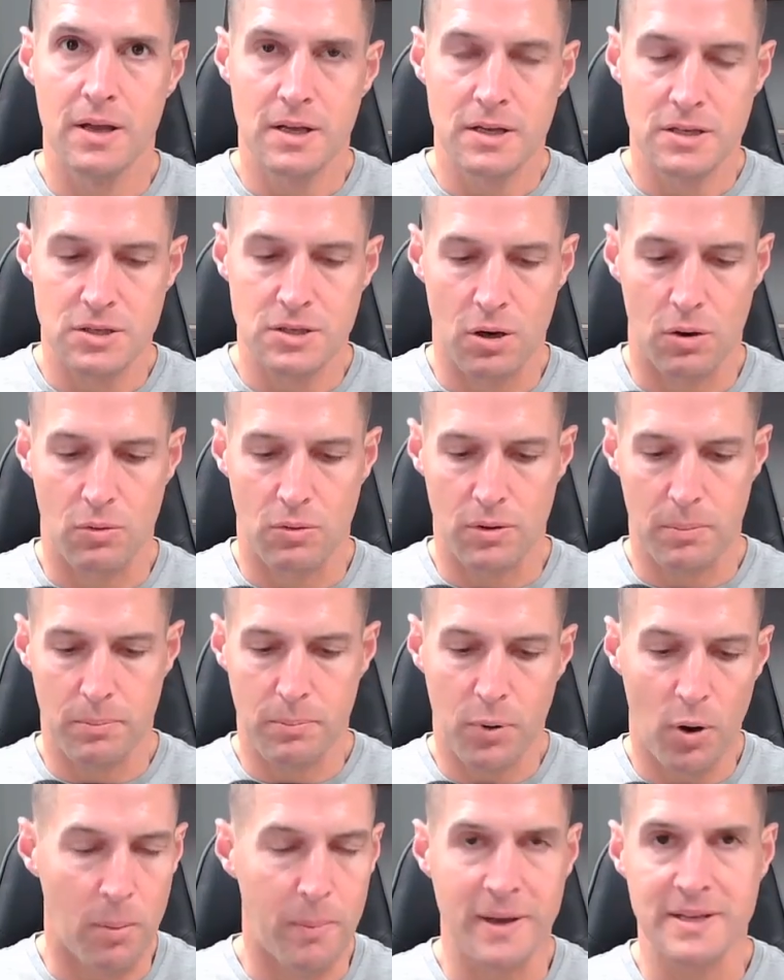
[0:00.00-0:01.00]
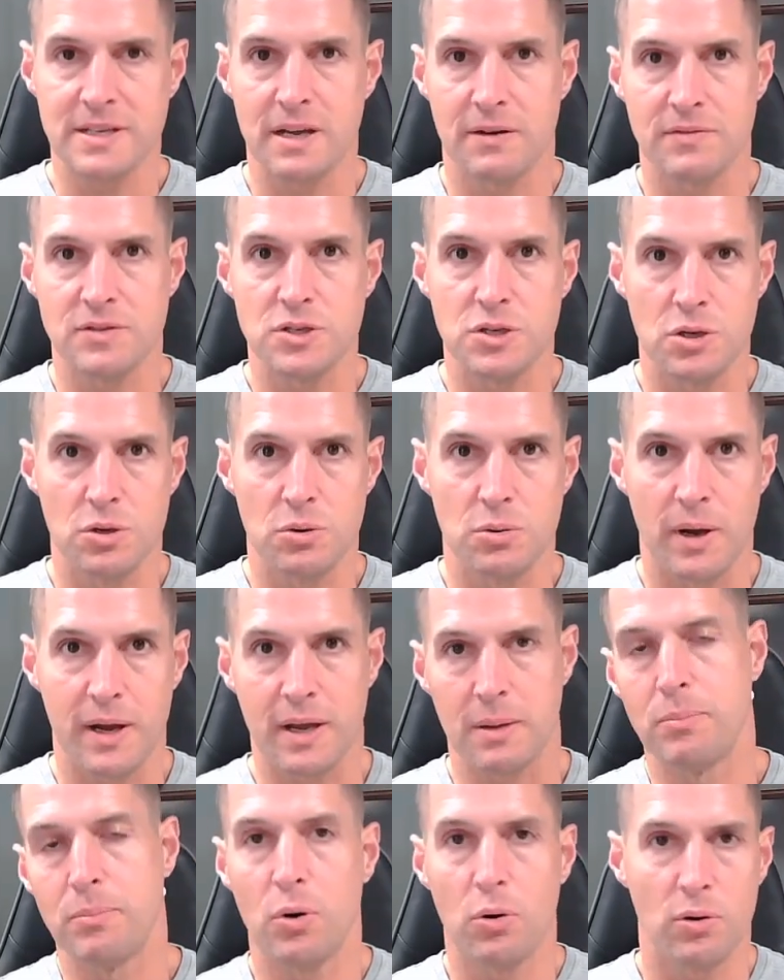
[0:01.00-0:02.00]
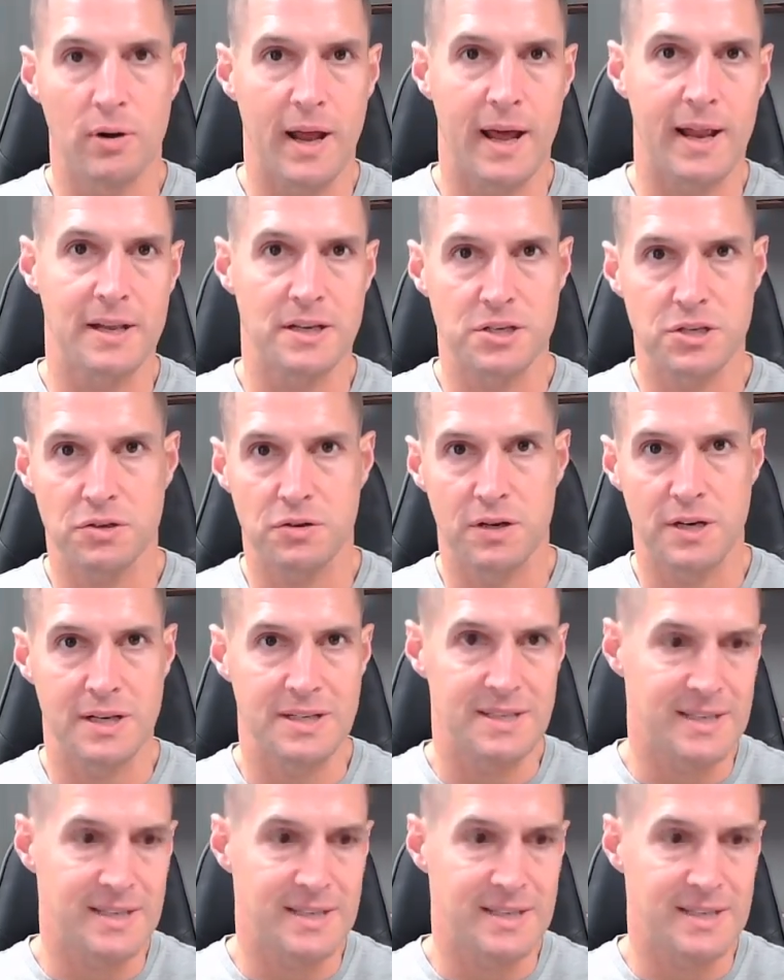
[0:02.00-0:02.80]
So pull myself to, I get pulled out of the street,